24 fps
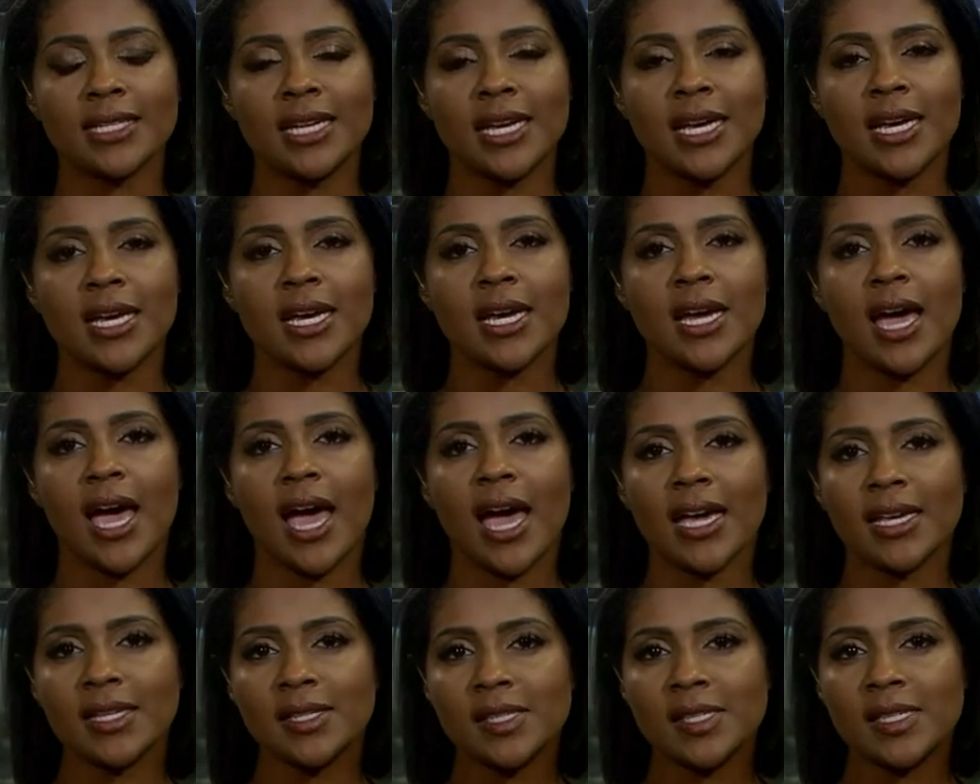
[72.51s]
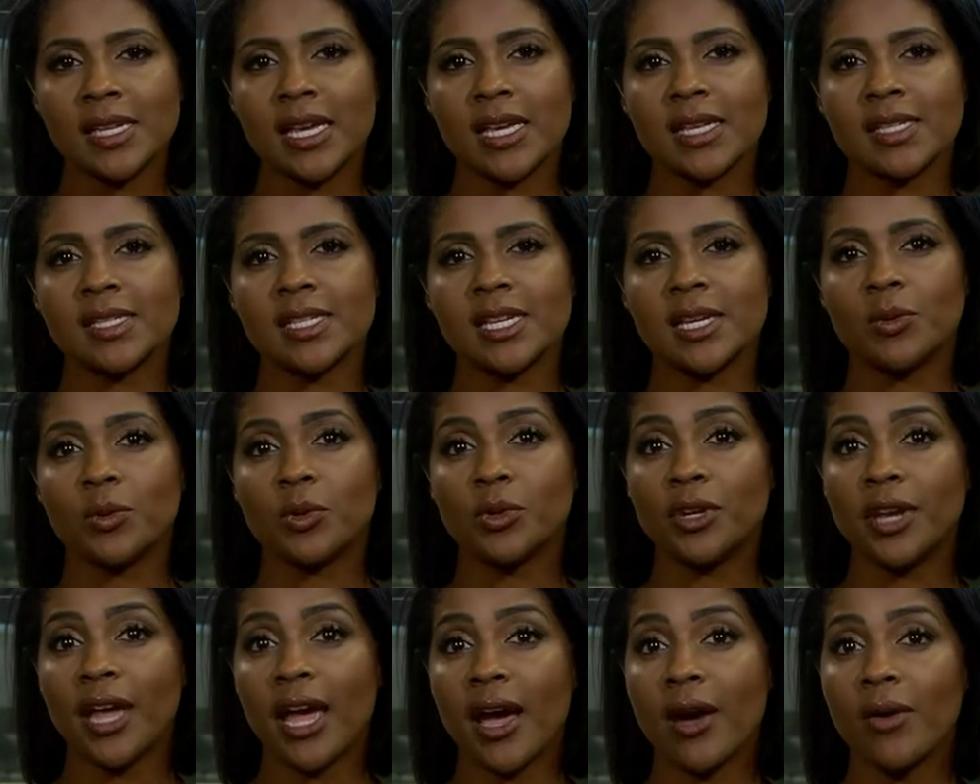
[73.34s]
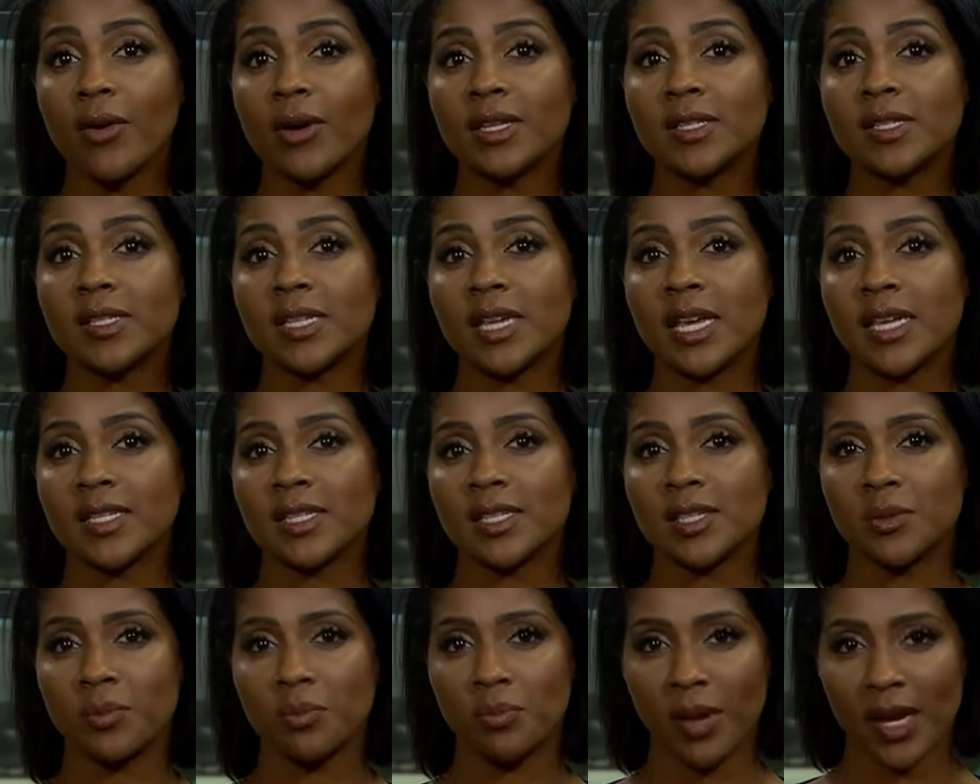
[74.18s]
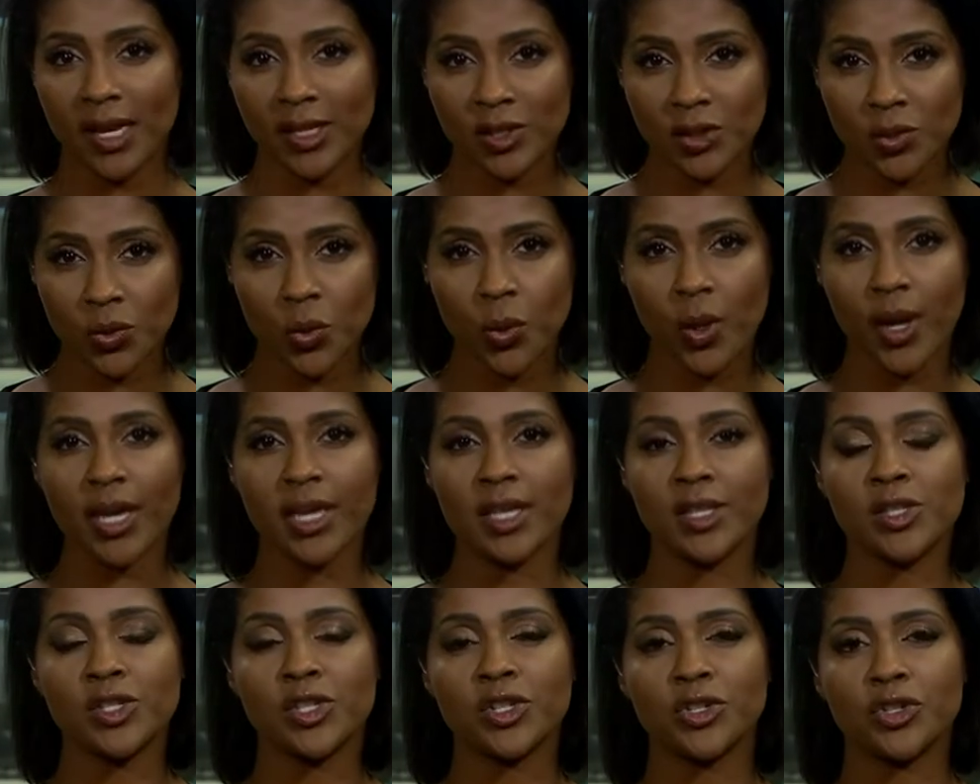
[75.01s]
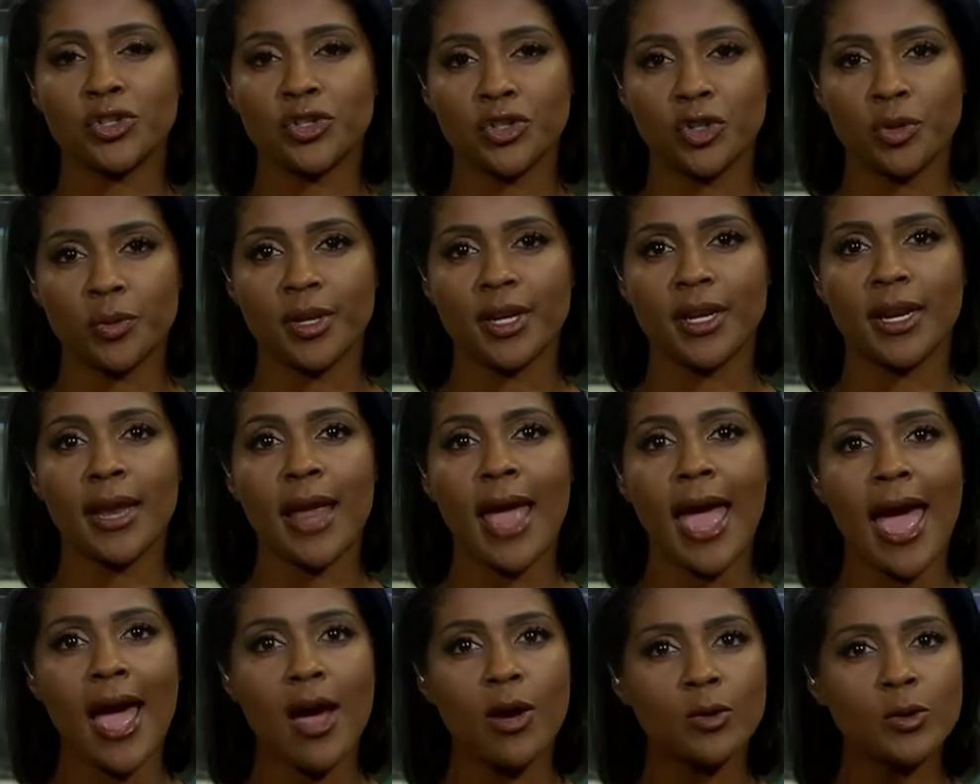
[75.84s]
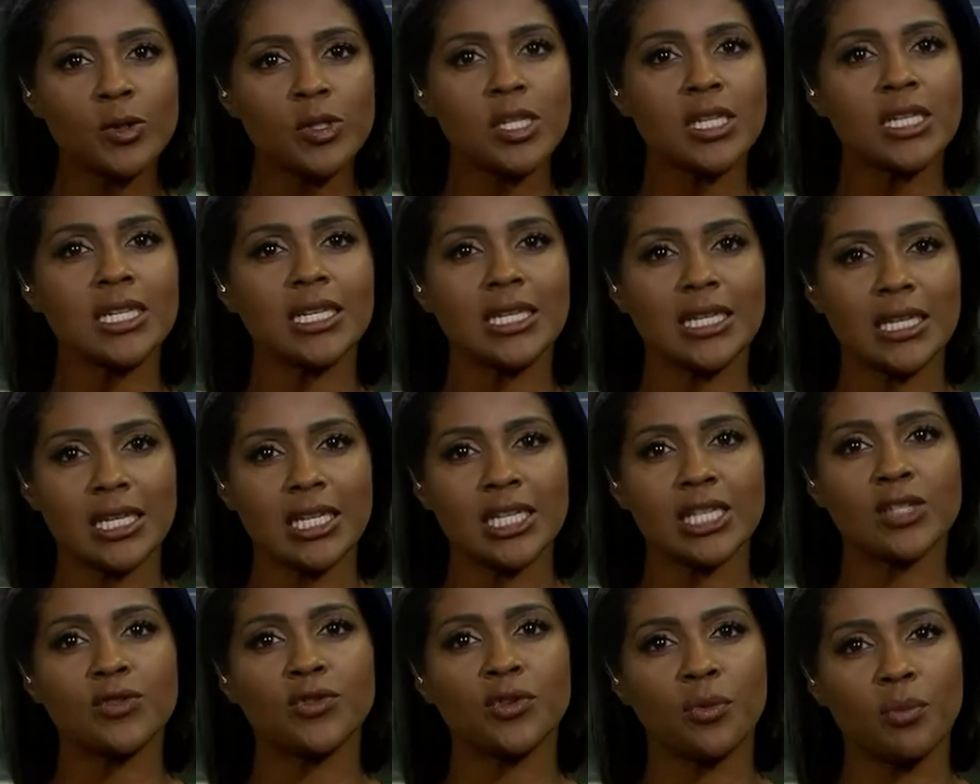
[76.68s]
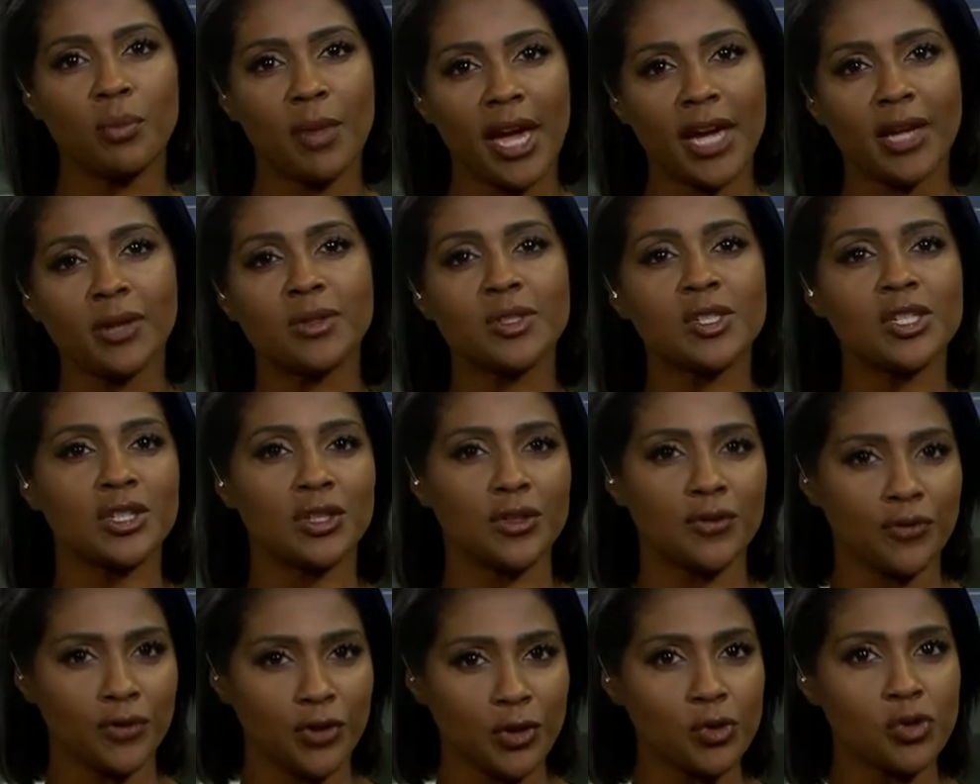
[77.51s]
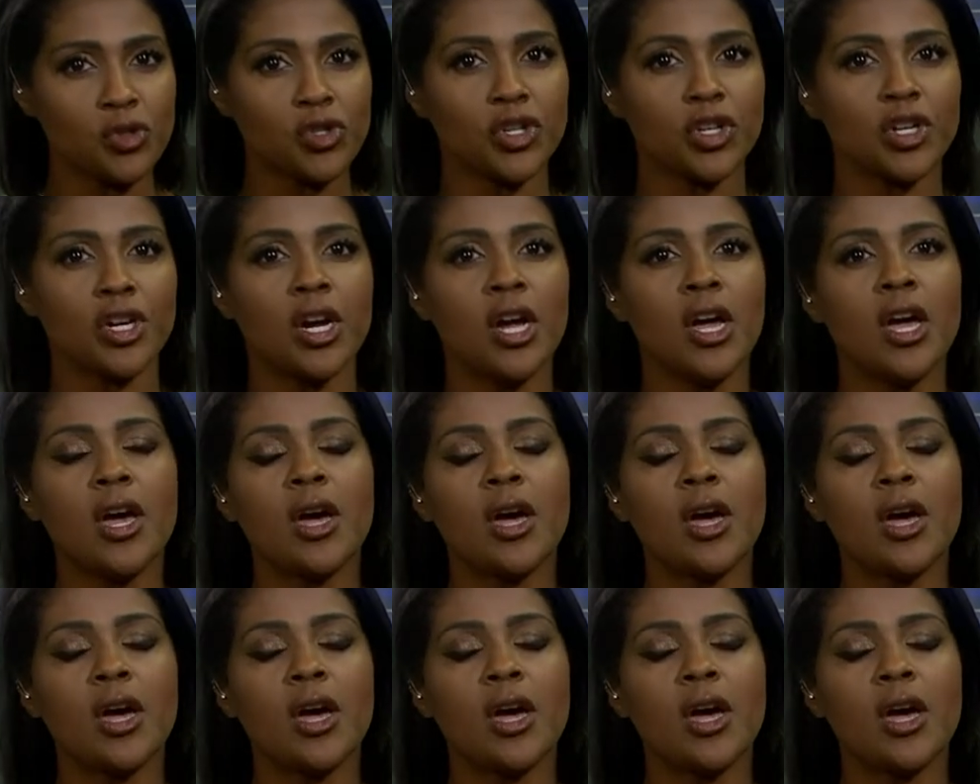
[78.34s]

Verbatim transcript: Act. ICE says it will now assess the best ways to determine housing needs for migrants in the future